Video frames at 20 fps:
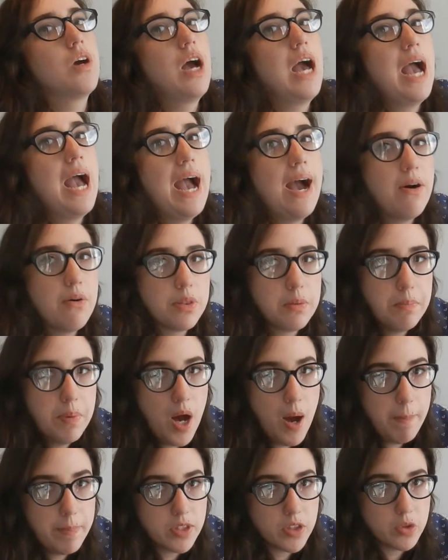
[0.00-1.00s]
How the
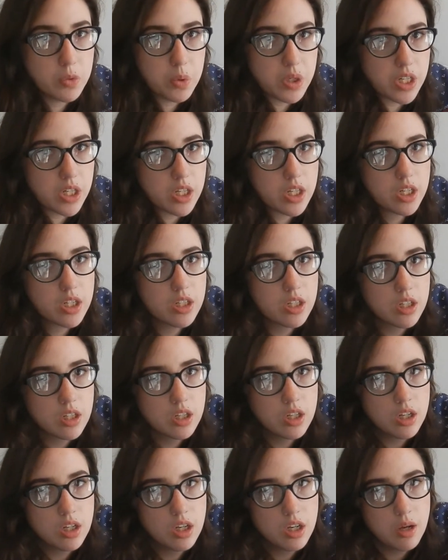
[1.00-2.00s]
Puppets Work
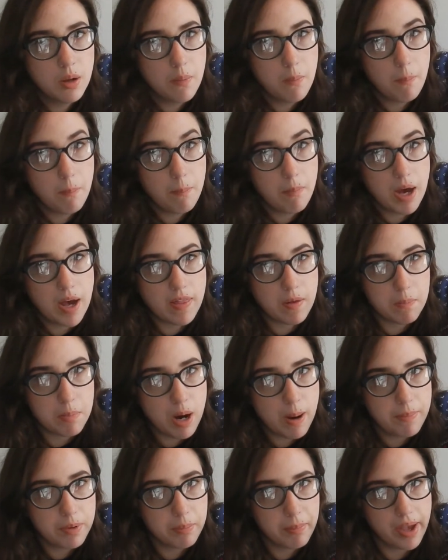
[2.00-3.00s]
by the
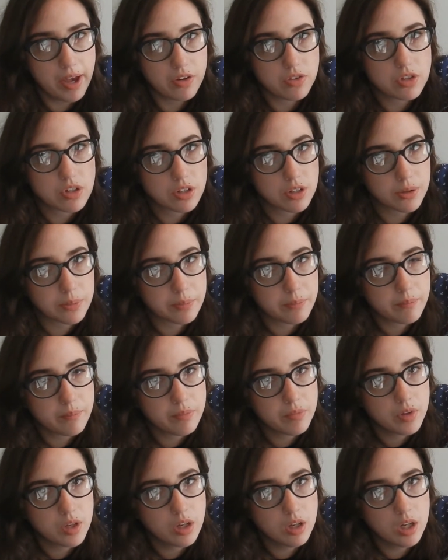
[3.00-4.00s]
Puppet Master
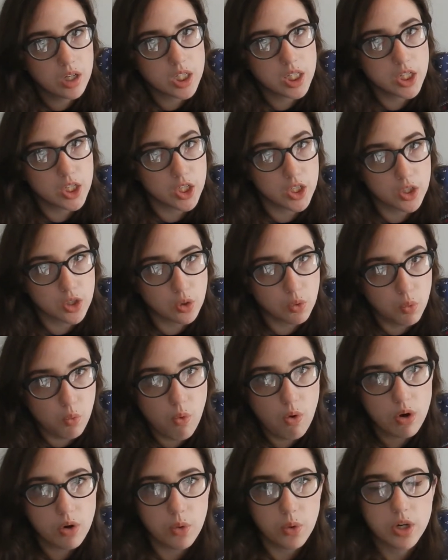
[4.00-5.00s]
in
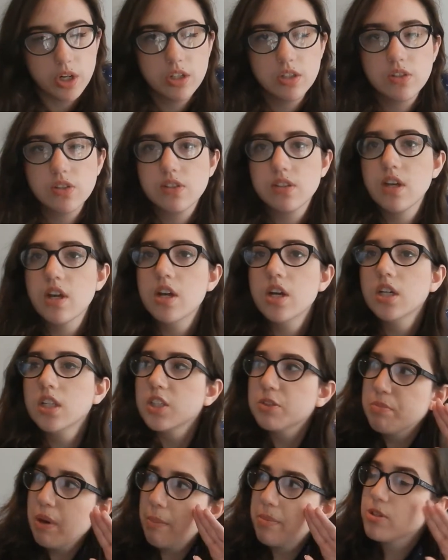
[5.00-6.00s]
Warhorse.
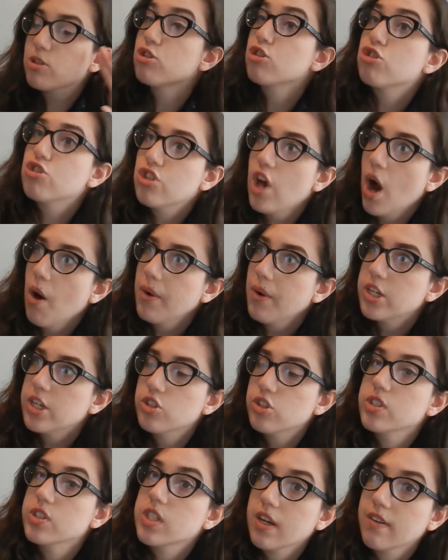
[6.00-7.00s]
These puppets are so
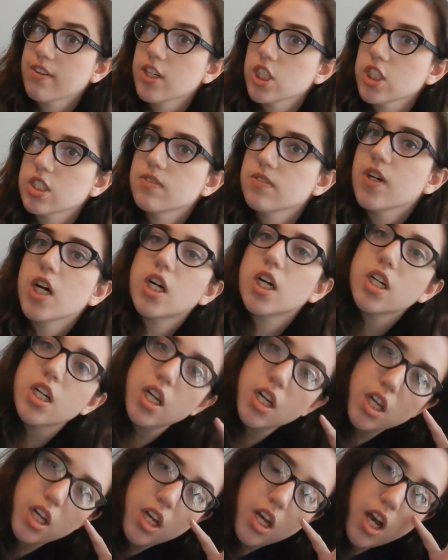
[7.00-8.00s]
interesting, first of all.
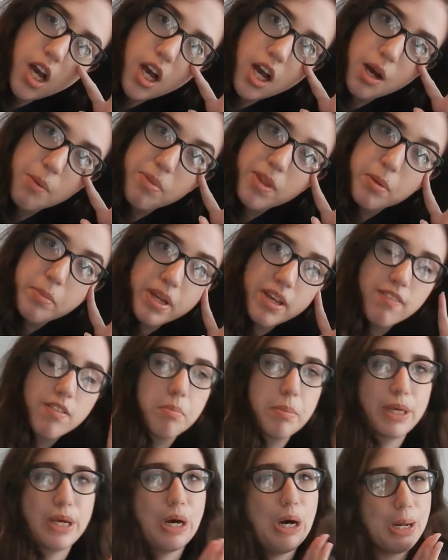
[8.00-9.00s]
They're made
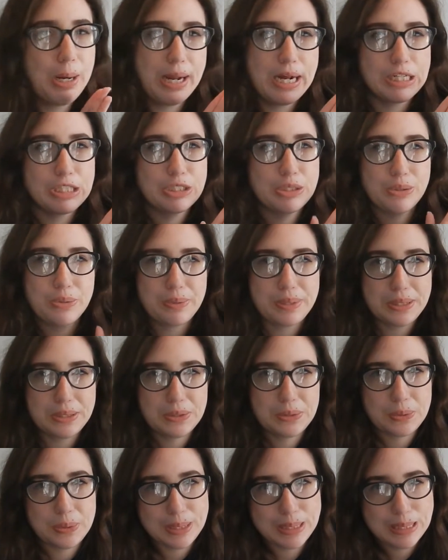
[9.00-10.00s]
from like all natural
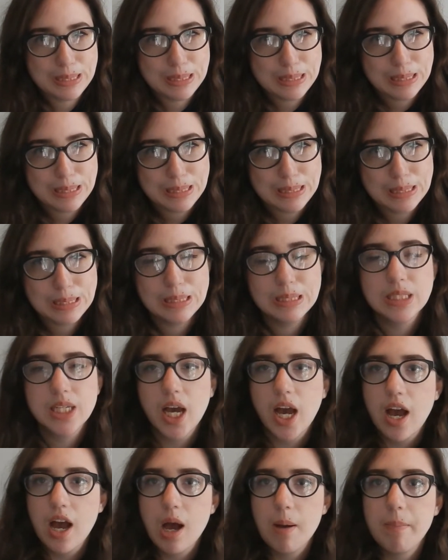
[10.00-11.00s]
resources
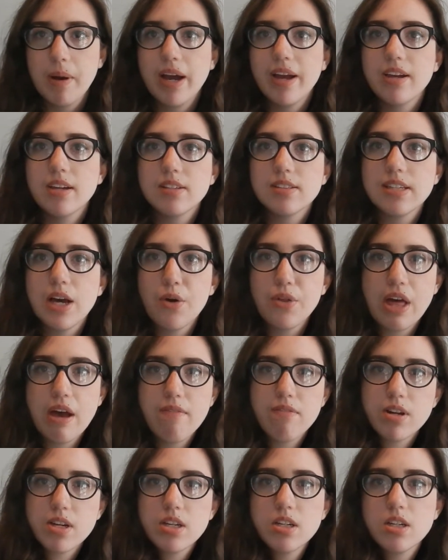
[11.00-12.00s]
by a South
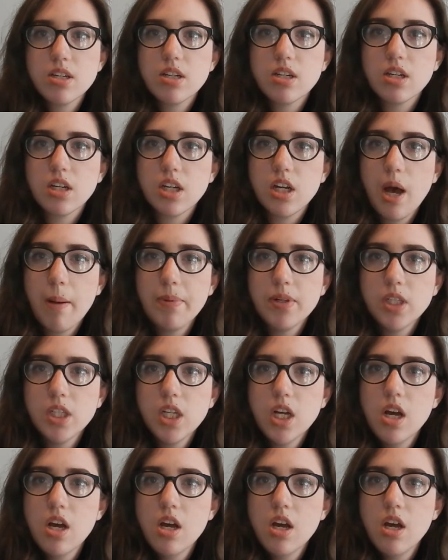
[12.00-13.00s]
African
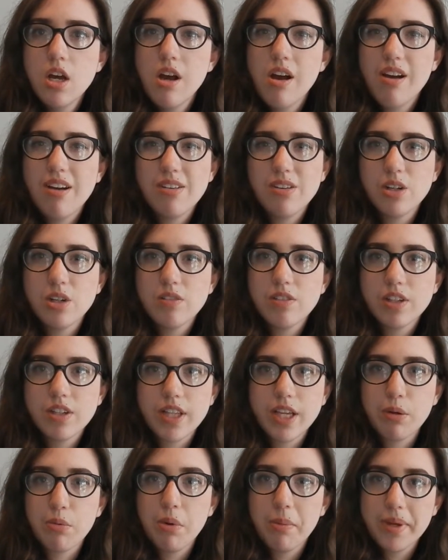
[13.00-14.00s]
couple. I don't know if they're
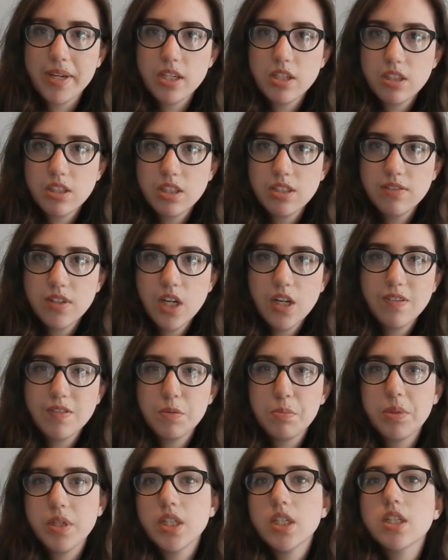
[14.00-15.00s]
like romantically involved,
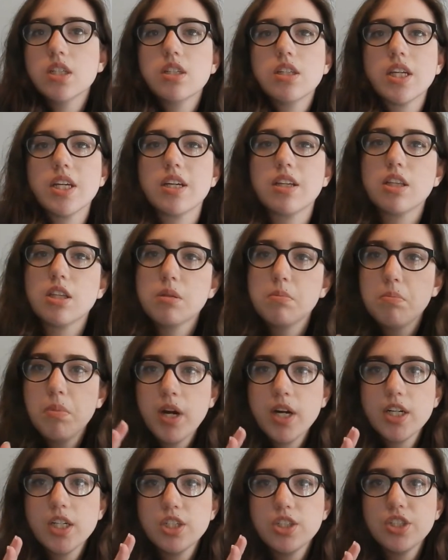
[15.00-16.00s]
but like the
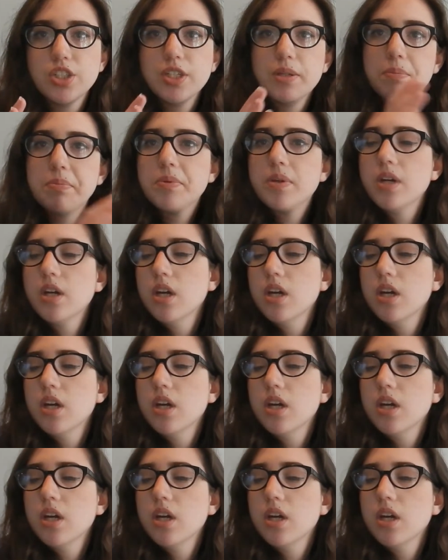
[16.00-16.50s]
partnership.